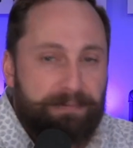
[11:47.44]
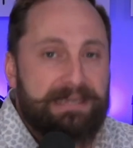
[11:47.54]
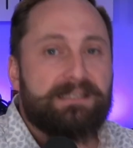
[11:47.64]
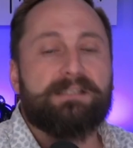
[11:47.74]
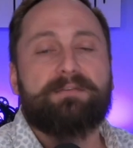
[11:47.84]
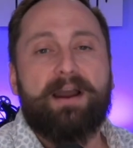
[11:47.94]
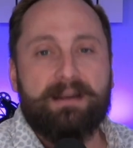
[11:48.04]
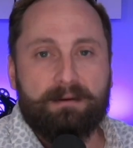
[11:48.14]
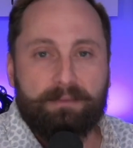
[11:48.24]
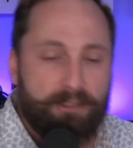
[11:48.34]
pieces of
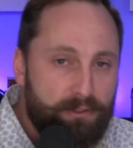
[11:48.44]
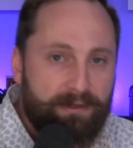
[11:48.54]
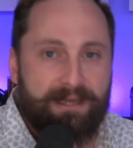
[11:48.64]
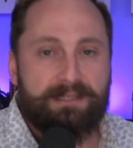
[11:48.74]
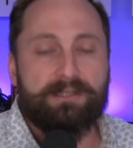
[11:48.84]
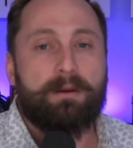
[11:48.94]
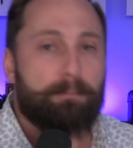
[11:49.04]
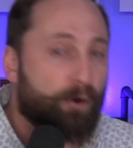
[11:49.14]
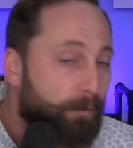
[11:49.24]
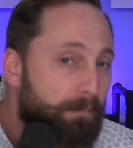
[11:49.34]
item units
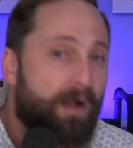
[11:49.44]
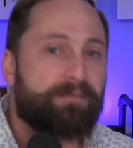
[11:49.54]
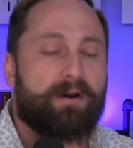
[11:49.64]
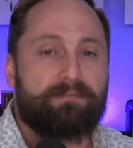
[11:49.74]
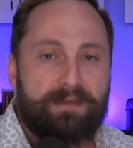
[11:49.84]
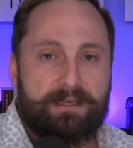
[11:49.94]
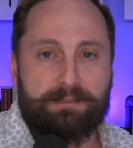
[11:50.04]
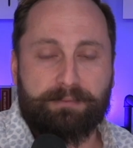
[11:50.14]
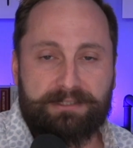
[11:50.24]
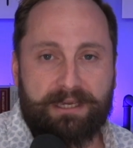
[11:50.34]
per month of
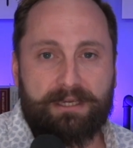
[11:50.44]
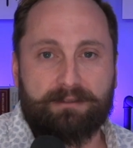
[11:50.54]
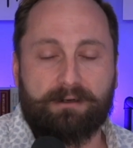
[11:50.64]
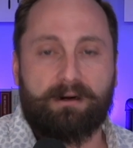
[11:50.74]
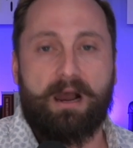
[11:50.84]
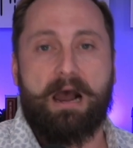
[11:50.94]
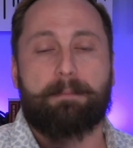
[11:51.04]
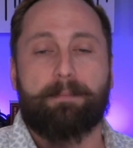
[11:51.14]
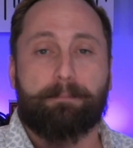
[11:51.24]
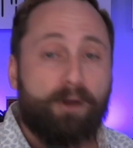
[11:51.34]
this particular
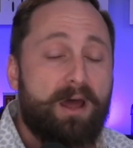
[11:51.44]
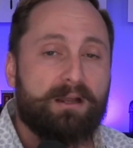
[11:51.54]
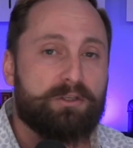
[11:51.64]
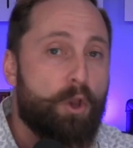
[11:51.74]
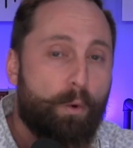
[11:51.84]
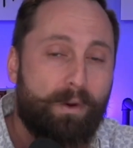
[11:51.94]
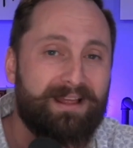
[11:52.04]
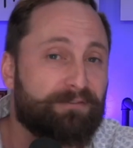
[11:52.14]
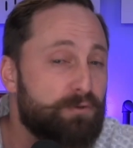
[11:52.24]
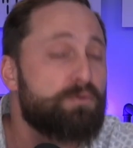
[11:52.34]
um, product.
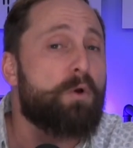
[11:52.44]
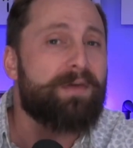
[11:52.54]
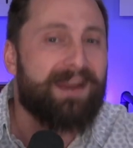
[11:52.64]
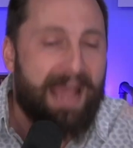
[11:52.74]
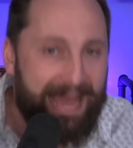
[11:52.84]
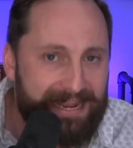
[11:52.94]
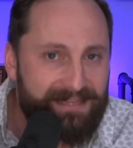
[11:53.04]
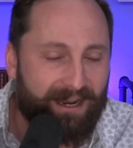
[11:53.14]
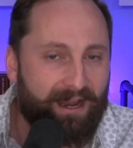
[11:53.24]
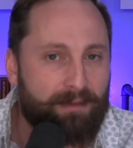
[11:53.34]
Well, if you know that ahead of
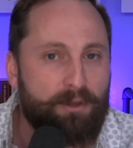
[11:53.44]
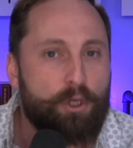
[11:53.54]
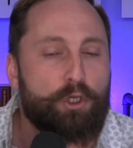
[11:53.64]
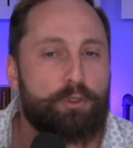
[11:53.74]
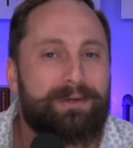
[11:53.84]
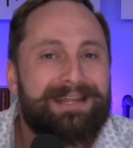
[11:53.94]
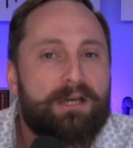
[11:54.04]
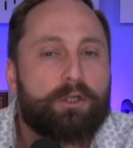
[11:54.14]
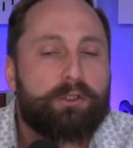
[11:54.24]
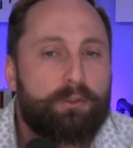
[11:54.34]
time, you could
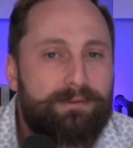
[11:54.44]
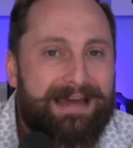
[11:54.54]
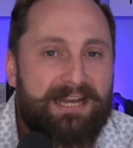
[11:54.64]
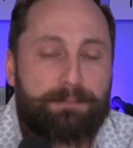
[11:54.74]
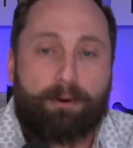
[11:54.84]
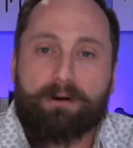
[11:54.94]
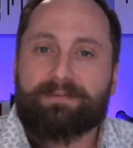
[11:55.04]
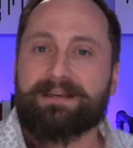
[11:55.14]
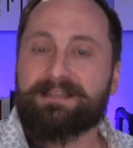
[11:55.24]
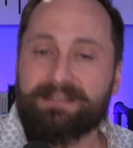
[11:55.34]
include that as part
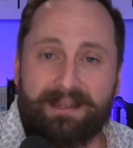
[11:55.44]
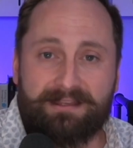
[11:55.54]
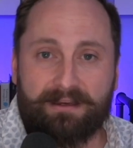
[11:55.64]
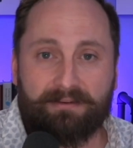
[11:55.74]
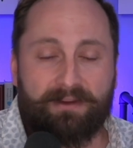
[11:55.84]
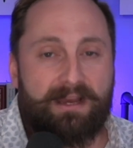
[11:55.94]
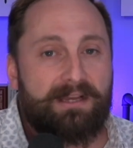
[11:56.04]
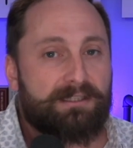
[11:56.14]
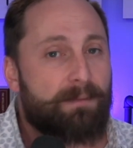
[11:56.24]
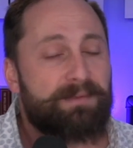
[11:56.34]
of the incentive.
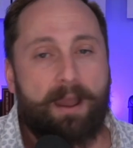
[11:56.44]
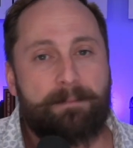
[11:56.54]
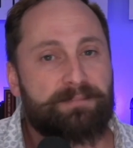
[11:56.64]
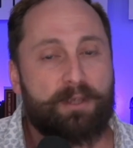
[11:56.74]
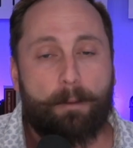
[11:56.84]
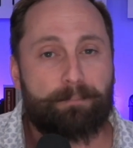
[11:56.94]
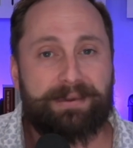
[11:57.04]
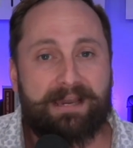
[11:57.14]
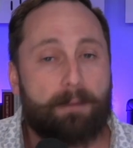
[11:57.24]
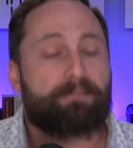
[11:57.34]
Sometimes
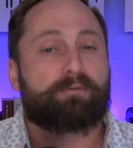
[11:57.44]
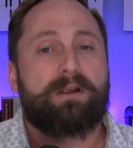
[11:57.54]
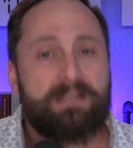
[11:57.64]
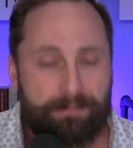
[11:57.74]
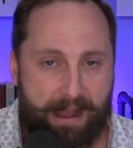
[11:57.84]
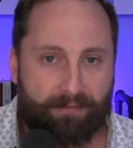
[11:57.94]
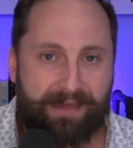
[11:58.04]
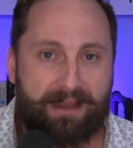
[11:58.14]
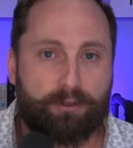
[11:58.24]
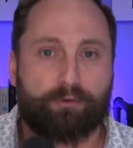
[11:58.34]
being upfront about
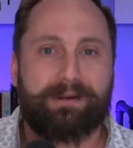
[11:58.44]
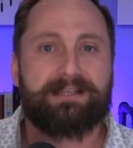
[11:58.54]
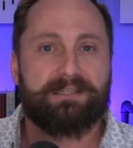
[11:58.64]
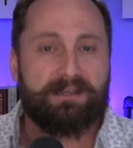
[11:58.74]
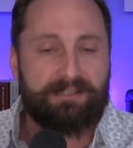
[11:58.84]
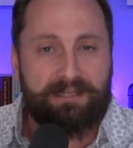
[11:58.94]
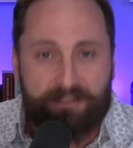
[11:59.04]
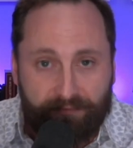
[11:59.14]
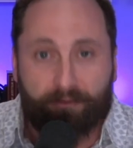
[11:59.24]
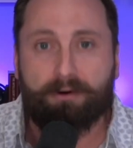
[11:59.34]
that creates a
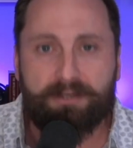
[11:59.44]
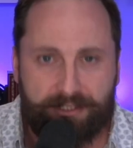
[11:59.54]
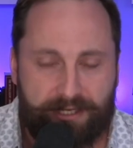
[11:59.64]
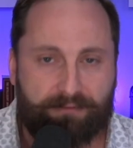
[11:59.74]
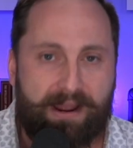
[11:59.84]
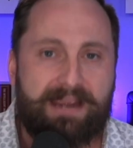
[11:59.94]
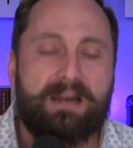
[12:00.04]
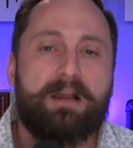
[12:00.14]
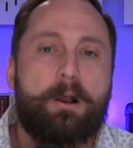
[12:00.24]
sense of urgency, right?